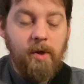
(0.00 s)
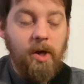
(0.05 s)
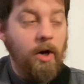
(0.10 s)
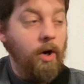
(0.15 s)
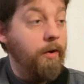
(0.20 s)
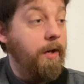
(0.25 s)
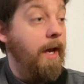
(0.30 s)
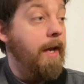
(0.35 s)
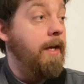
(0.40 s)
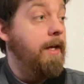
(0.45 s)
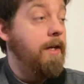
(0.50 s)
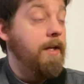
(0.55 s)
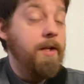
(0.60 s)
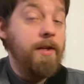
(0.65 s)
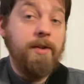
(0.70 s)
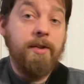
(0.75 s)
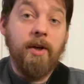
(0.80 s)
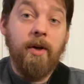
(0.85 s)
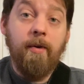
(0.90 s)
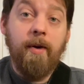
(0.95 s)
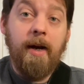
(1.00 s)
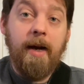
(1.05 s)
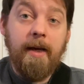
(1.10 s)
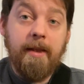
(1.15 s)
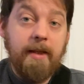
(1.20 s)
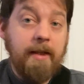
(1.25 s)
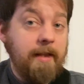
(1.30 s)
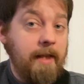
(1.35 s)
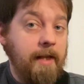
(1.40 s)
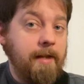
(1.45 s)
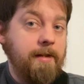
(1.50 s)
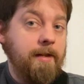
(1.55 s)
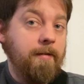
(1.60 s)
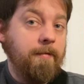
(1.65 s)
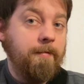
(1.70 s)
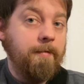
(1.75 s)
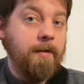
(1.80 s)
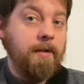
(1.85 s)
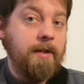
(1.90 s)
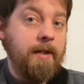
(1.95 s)
Okay, so I think that's
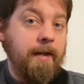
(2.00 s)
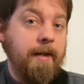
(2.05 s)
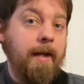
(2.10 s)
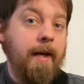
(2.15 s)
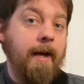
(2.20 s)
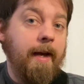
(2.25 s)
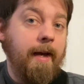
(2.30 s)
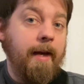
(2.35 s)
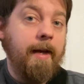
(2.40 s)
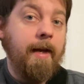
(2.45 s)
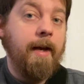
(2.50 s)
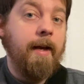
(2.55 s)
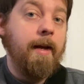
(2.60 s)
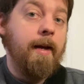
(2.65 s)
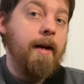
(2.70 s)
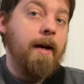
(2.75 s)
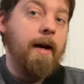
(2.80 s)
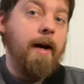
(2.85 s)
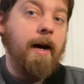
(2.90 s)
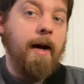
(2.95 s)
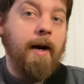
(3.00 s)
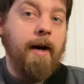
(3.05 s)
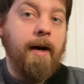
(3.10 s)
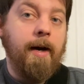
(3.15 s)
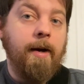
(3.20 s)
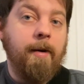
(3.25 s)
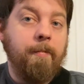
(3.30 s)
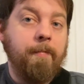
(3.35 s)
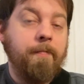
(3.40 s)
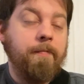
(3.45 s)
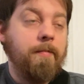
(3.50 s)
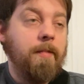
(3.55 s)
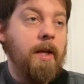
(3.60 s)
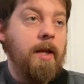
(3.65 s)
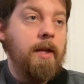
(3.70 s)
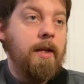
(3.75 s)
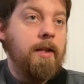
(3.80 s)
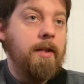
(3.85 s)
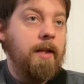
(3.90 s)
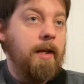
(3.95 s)
it for today.
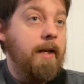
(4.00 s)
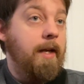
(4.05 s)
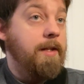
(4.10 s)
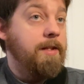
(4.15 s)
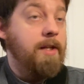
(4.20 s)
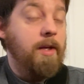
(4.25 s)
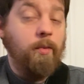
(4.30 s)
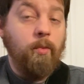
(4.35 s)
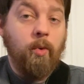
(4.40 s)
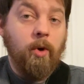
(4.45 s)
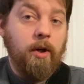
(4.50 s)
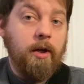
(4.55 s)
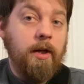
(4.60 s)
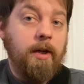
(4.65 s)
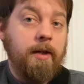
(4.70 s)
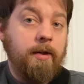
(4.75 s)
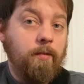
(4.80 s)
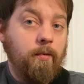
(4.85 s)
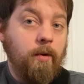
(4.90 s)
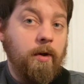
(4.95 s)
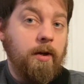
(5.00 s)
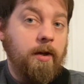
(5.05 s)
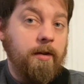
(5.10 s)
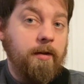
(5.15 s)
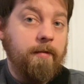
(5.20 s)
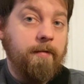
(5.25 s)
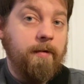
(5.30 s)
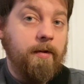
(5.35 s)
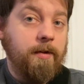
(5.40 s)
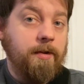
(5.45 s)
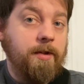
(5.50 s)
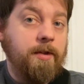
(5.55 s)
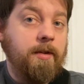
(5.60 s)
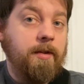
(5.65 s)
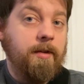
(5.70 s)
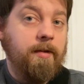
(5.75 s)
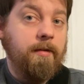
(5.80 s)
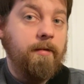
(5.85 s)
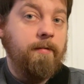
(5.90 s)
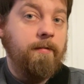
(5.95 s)
Like I said, work on the first
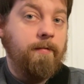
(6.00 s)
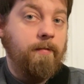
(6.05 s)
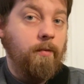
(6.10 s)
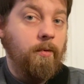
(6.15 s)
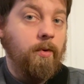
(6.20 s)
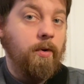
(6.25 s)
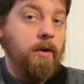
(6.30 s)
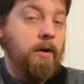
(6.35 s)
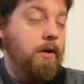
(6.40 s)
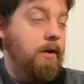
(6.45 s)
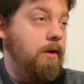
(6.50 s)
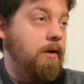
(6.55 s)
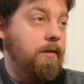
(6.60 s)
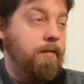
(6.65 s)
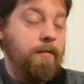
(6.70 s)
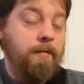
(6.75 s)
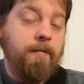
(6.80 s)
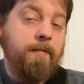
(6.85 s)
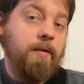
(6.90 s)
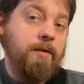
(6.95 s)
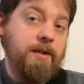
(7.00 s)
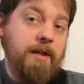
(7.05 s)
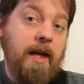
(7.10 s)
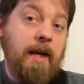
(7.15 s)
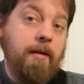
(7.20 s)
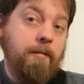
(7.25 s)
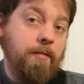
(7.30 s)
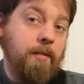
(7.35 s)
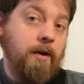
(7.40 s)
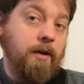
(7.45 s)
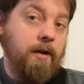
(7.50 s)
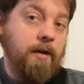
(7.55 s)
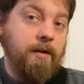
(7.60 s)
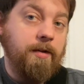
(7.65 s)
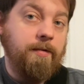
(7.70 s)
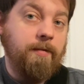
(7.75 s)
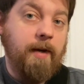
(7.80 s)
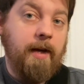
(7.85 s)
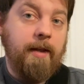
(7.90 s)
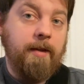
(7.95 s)
8
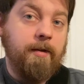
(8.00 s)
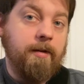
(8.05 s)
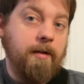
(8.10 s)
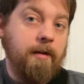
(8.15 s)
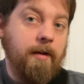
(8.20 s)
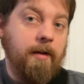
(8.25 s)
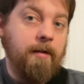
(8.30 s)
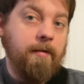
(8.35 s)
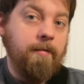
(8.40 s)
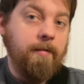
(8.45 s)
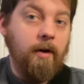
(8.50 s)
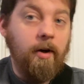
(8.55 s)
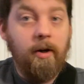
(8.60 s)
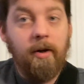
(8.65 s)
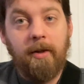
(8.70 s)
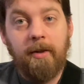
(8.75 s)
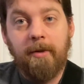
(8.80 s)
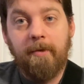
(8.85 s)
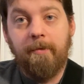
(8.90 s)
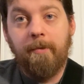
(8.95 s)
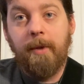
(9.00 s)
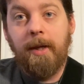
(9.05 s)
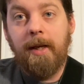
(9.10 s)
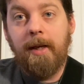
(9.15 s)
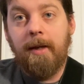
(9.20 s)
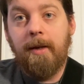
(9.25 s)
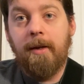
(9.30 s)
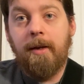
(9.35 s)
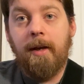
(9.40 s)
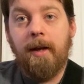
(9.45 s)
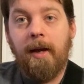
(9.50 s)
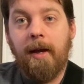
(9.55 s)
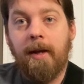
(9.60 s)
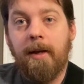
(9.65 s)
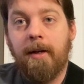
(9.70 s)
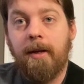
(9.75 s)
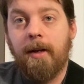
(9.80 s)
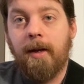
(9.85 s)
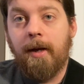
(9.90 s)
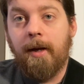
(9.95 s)
bars rather of All of Me,
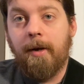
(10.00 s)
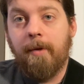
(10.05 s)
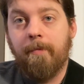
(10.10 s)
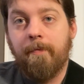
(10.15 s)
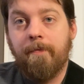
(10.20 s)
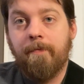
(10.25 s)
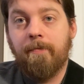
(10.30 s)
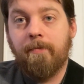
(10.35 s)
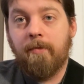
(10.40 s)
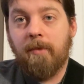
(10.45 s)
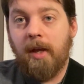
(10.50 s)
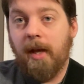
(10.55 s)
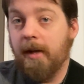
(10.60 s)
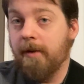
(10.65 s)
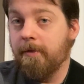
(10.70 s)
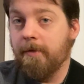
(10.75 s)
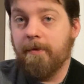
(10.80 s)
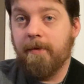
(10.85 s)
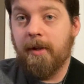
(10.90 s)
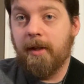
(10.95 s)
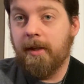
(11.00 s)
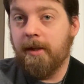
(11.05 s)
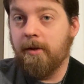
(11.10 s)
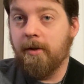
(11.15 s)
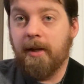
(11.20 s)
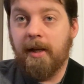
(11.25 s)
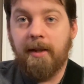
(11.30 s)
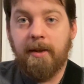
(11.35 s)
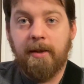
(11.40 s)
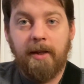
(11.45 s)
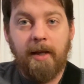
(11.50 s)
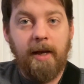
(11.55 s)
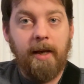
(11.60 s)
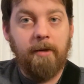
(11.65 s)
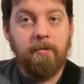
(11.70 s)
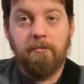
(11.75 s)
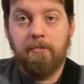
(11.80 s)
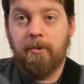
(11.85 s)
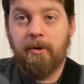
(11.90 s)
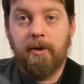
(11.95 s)
and if you feel like you're getting
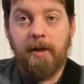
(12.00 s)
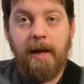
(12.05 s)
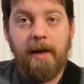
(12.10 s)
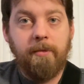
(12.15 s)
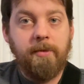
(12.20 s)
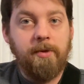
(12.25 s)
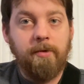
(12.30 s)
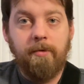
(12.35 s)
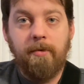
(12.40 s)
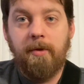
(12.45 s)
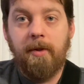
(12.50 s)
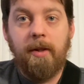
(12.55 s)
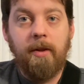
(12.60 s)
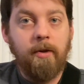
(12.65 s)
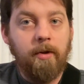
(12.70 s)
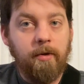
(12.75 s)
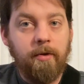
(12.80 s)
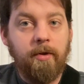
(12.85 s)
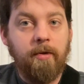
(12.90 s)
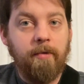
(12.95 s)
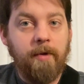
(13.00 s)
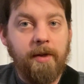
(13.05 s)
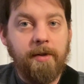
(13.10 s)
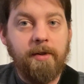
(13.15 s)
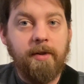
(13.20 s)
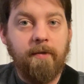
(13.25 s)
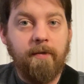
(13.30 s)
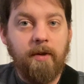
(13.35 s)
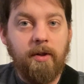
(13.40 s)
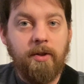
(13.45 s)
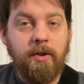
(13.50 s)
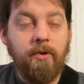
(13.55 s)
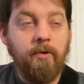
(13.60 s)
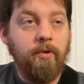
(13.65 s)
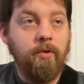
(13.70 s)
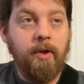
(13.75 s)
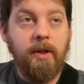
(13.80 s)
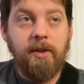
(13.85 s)
that, absolutely learn the rest of the tune.